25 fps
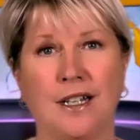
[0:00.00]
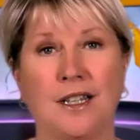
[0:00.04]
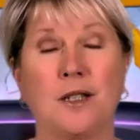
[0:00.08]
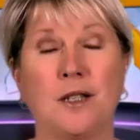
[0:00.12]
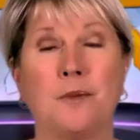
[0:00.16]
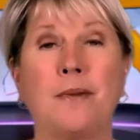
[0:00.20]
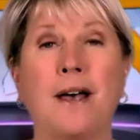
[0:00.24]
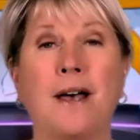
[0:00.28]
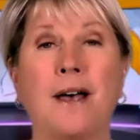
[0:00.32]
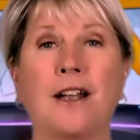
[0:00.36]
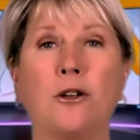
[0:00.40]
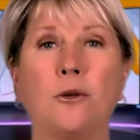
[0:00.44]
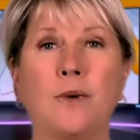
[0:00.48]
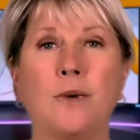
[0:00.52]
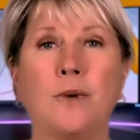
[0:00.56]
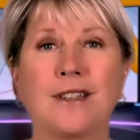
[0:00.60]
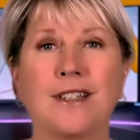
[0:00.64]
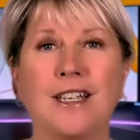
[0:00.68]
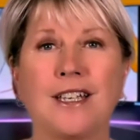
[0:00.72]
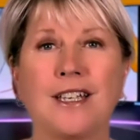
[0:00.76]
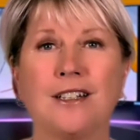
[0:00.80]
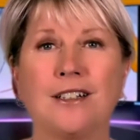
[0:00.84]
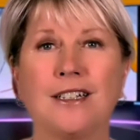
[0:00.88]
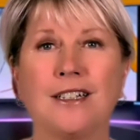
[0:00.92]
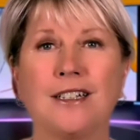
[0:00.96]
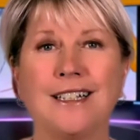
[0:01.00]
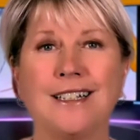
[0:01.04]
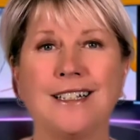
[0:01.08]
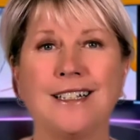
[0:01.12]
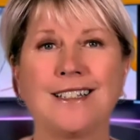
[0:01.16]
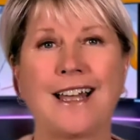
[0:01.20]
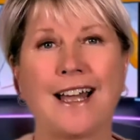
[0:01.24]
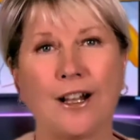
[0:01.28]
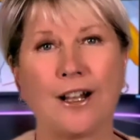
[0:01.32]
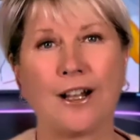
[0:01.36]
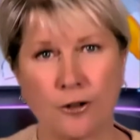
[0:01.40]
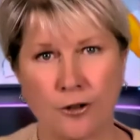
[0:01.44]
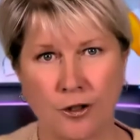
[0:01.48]
The battle with Kili
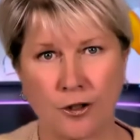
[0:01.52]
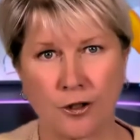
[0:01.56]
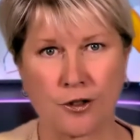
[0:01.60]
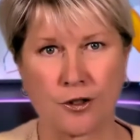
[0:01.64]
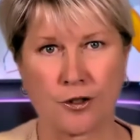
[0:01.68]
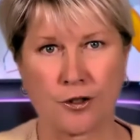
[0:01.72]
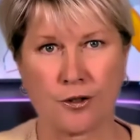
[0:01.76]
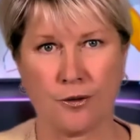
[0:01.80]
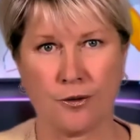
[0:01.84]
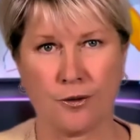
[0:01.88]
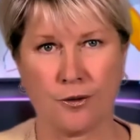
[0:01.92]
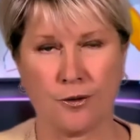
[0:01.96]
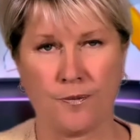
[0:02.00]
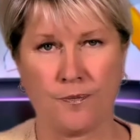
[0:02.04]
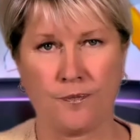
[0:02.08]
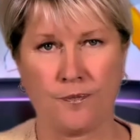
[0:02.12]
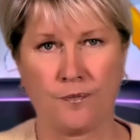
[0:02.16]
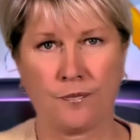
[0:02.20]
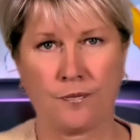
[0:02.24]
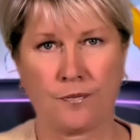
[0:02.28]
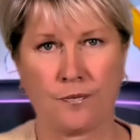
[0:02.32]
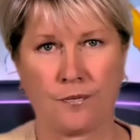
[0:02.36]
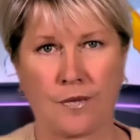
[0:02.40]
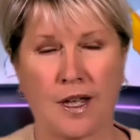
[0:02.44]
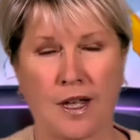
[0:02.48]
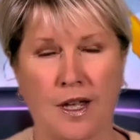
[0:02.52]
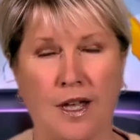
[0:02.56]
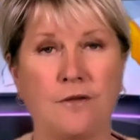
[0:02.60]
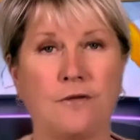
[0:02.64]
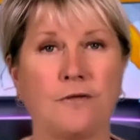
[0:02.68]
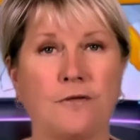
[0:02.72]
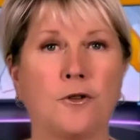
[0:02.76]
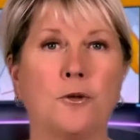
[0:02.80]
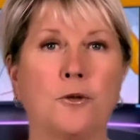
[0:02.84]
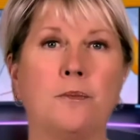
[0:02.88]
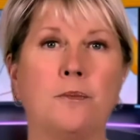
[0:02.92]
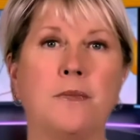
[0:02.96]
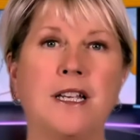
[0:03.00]
is altitude, and
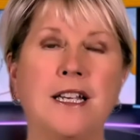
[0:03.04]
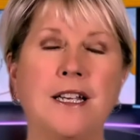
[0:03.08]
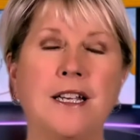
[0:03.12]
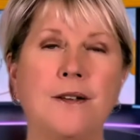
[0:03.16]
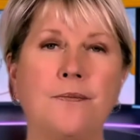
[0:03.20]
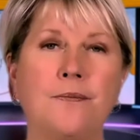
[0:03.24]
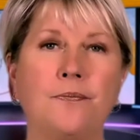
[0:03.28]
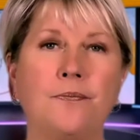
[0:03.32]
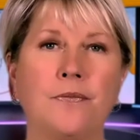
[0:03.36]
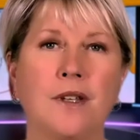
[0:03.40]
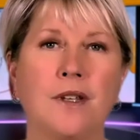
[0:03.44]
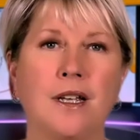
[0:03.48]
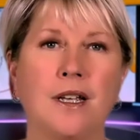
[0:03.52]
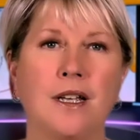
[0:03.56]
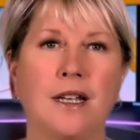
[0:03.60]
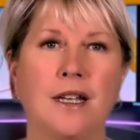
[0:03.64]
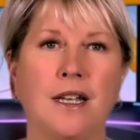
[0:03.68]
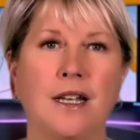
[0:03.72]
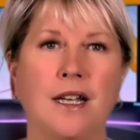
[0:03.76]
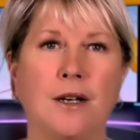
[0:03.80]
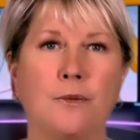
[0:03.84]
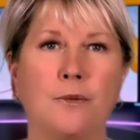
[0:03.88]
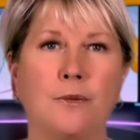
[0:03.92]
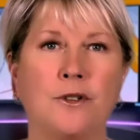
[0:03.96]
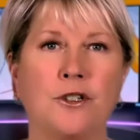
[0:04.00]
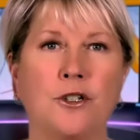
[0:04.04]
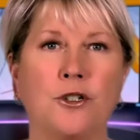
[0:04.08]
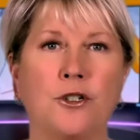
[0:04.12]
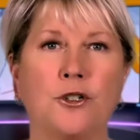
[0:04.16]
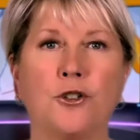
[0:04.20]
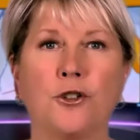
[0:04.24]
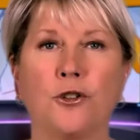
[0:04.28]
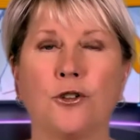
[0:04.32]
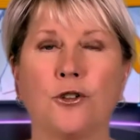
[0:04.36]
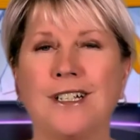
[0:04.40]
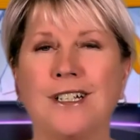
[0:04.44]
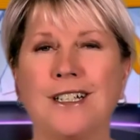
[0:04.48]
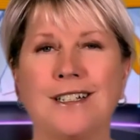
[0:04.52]
for me, it was a
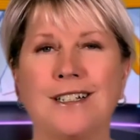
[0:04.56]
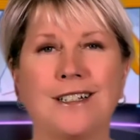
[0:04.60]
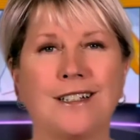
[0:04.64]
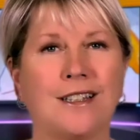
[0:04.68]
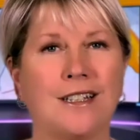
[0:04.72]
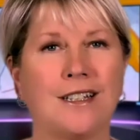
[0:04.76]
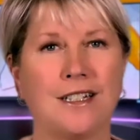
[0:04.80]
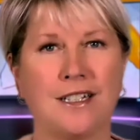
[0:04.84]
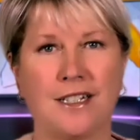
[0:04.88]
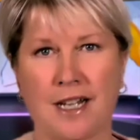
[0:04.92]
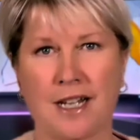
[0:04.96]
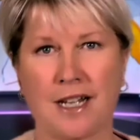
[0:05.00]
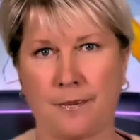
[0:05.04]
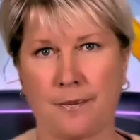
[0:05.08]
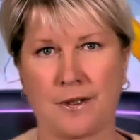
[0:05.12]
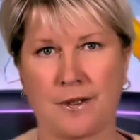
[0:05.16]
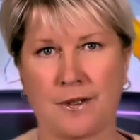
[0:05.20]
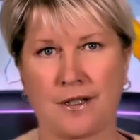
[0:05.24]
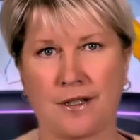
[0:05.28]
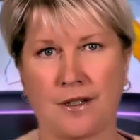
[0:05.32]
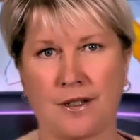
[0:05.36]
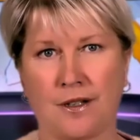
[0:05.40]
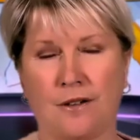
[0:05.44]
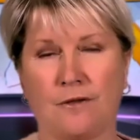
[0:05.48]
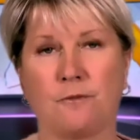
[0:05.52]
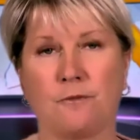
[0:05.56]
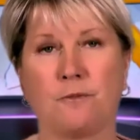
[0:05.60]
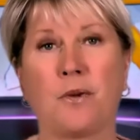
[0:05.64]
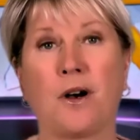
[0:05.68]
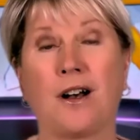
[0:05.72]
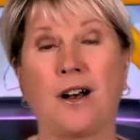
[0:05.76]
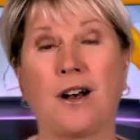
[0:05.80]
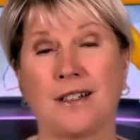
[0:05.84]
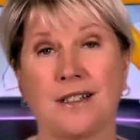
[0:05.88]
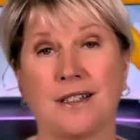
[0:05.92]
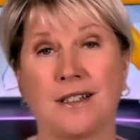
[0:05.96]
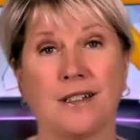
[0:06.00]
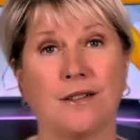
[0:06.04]
journey to the depths of
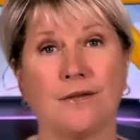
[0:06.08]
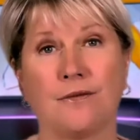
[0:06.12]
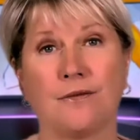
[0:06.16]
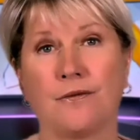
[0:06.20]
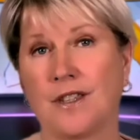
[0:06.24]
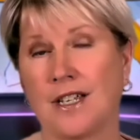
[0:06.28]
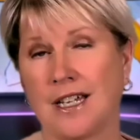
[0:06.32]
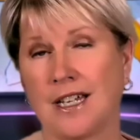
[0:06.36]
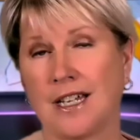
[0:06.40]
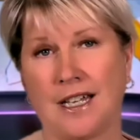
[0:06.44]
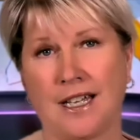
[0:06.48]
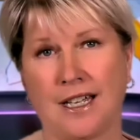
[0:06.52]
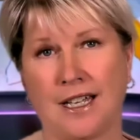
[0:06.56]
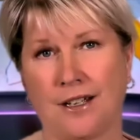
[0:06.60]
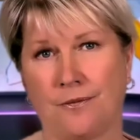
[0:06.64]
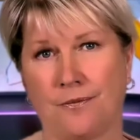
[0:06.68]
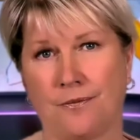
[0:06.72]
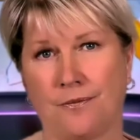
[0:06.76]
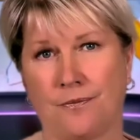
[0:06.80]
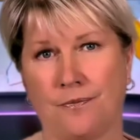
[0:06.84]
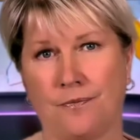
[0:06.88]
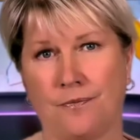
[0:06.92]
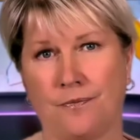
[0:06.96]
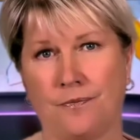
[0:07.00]
positive thinking.